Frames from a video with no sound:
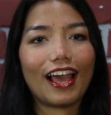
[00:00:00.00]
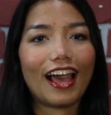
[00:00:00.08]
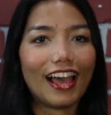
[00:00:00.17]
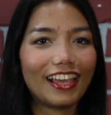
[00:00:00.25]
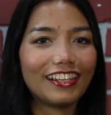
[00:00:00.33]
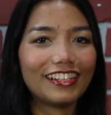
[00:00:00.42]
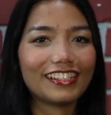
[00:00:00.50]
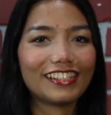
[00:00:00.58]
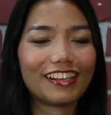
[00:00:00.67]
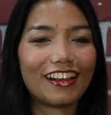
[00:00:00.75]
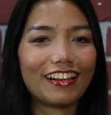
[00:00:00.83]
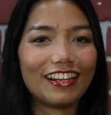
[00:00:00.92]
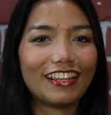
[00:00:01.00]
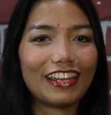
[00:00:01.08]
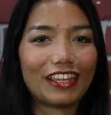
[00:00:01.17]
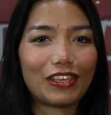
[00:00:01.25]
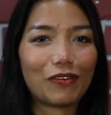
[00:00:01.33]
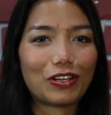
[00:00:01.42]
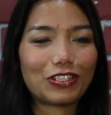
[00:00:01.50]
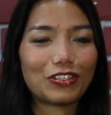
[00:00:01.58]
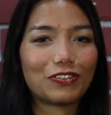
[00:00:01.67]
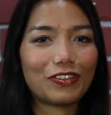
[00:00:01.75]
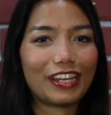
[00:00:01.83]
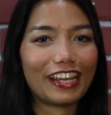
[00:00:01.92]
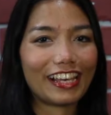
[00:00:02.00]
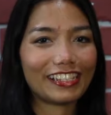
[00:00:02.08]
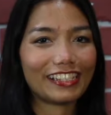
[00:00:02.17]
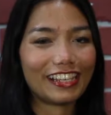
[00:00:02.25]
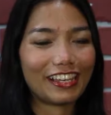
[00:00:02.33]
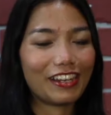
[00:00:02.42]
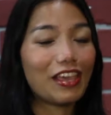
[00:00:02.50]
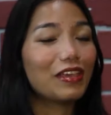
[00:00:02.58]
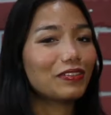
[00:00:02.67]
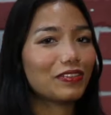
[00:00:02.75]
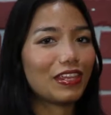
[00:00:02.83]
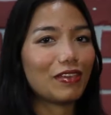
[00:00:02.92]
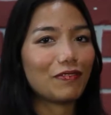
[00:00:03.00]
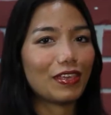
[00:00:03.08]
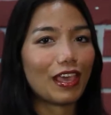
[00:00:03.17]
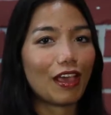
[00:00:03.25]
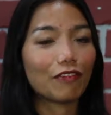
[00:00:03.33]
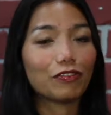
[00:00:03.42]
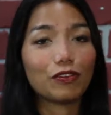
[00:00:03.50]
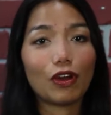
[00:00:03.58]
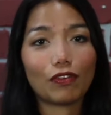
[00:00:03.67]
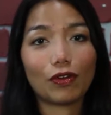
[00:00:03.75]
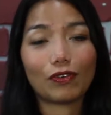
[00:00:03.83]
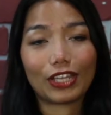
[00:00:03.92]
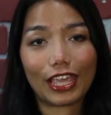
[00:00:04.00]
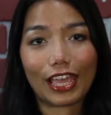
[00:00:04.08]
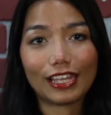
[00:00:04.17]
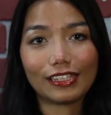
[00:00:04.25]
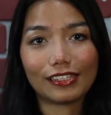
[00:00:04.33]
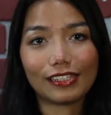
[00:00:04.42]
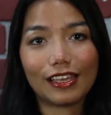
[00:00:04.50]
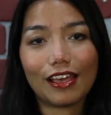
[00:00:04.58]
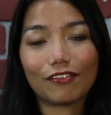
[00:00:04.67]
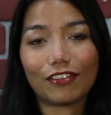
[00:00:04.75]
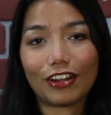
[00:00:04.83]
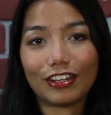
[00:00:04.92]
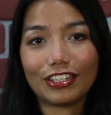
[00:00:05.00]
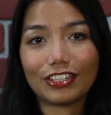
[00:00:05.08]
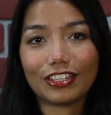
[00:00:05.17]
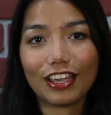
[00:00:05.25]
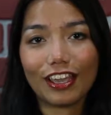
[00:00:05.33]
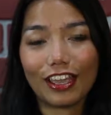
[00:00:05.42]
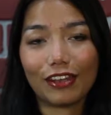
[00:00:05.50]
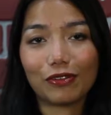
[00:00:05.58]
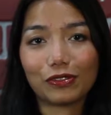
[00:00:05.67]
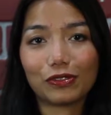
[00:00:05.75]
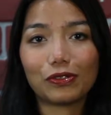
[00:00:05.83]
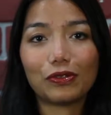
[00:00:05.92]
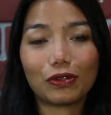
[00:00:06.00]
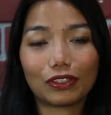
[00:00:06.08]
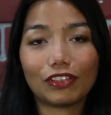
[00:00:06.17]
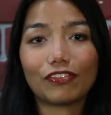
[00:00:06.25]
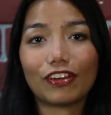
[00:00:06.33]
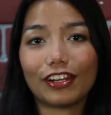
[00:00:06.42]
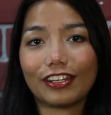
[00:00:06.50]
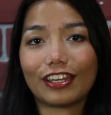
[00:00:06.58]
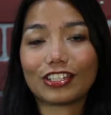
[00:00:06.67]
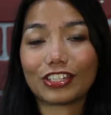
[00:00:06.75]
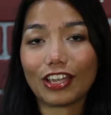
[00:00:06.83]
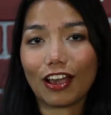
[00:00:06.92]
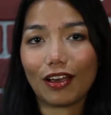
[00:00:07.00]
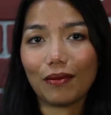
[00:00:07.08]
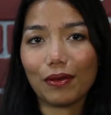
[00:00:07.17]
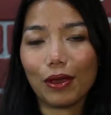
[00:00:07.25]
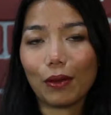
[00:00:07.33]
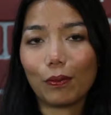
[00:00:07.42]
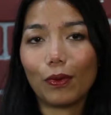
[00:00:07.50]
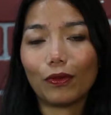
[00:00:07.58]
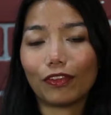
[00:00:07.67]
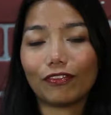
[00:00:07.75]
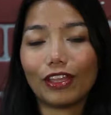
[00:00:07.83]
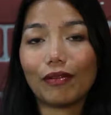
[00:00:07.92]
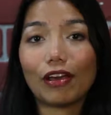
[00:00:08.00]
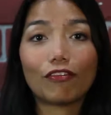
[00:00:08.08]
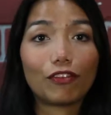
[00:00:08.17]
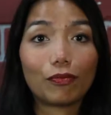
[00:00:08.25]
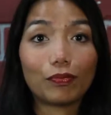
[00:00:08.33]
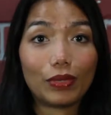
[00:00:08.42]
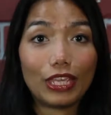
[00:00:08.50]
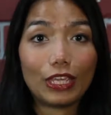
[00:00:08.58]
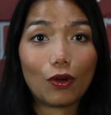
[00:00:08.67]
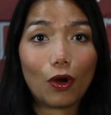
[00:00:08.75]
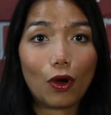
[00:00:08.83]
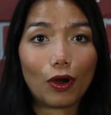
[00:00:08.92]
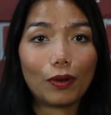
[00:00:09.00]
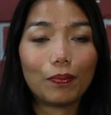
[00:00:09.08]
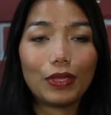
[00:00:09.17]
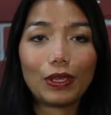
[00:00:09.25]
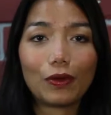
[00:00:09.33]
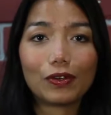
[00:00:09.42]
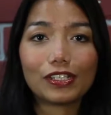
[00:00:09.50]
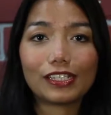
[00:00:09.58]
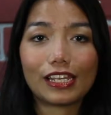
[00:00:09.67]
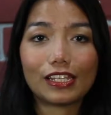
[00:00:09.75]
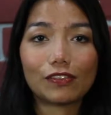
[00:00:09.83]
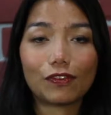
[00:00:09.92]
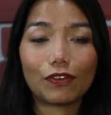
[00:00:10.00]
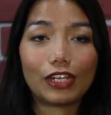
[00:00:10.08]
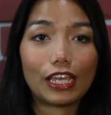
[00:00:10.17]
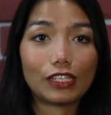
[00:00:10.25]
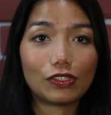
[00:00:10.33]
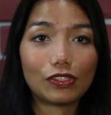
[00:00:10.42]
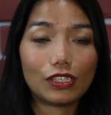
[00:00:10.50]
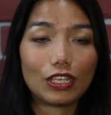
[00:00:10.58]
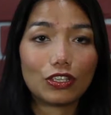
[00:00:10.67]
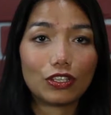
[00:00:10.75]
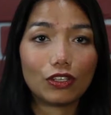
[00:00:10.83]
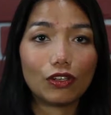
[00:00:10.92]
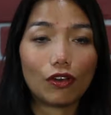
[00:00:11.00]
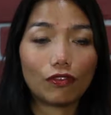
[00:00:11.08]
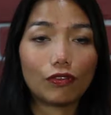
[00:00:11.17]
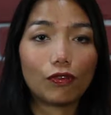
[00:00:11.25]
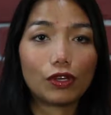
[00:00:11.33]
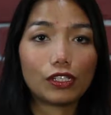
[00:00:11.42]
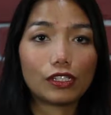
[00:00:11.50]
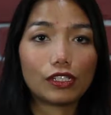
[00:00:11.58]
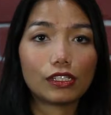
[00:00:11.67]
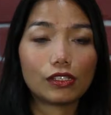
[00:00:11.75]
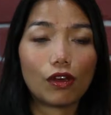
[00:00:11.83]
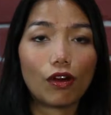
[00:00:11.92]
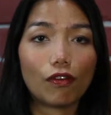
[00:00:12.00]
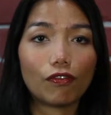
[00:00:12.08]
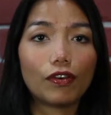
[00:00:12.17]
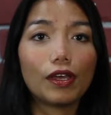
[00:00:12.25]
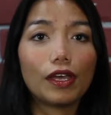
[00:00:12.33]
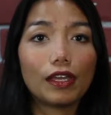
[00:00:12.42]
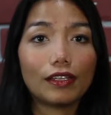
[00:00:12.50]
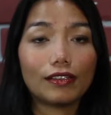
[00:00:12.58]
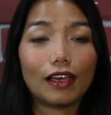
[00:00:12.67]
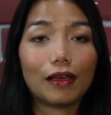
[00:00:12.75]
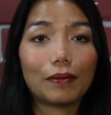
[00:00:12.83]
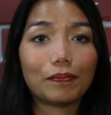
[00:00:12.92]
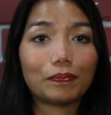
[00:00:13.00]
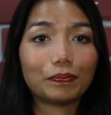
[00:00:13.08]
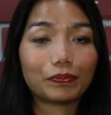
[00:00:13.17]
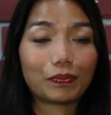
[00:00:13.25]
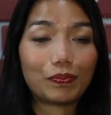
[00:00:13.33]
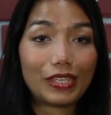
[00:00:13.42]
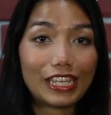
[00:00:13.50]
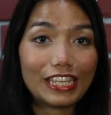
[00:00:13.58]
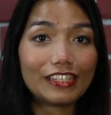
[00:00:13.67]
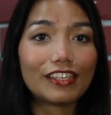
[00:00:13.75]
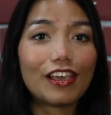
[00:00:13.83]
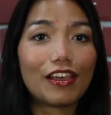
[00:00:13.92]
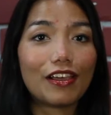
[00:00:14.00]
Hi, this is Arlene and you're watching Durian ASEAN. Today we have two of our guests, Farisya and also Dr. Farida Shah. Both of them are from PCORE. PCORE stands for the Association of the Voices of the Peace,